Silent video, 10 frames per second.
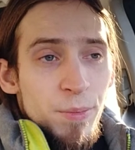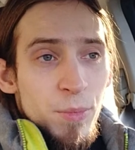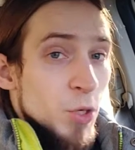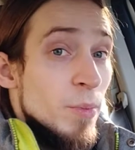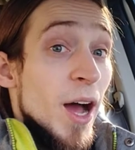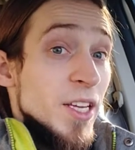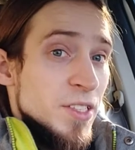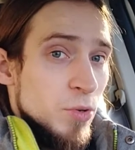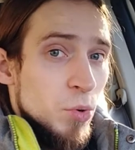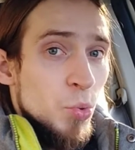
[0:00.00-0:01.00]
you
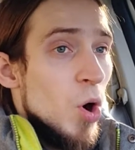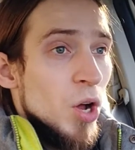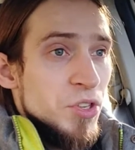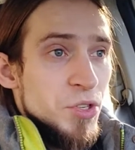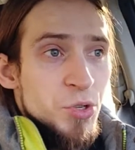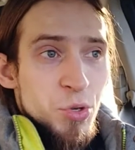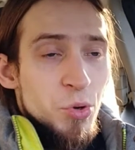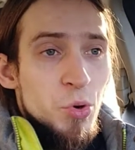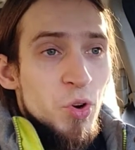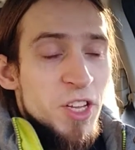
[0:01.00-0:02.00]
might want
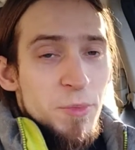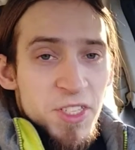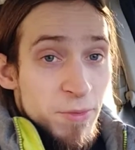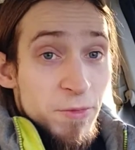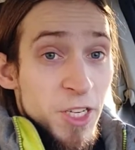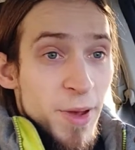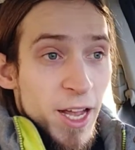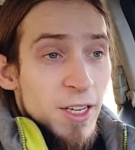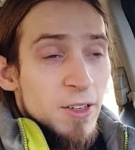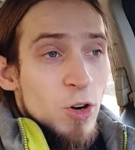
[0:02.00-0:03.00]
to give me some feedback
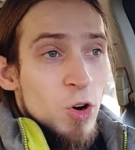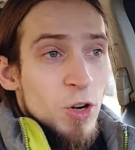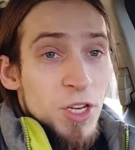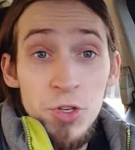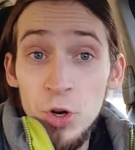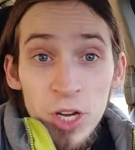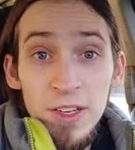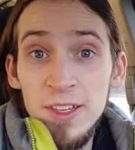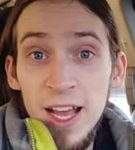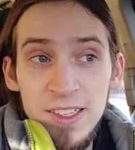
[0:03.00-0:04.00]
or enjoy
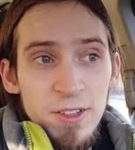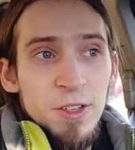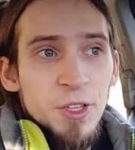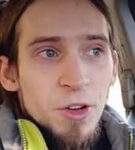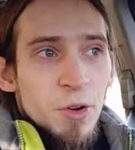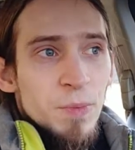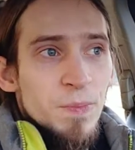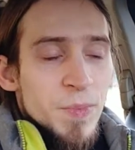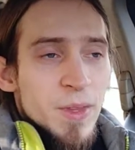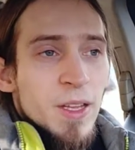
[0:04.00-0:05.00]
it as a, you know,
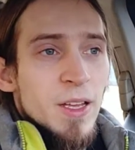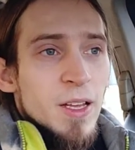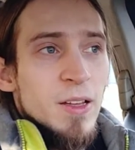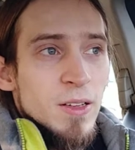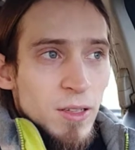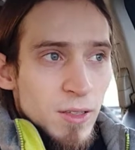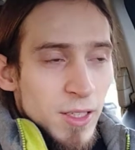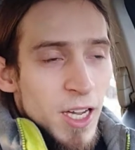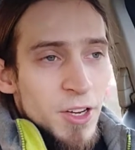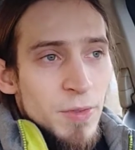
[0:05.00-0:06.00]

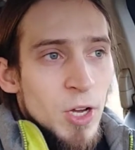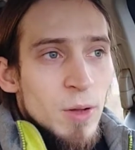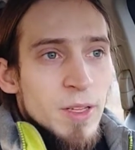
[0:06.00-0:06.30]
kind of a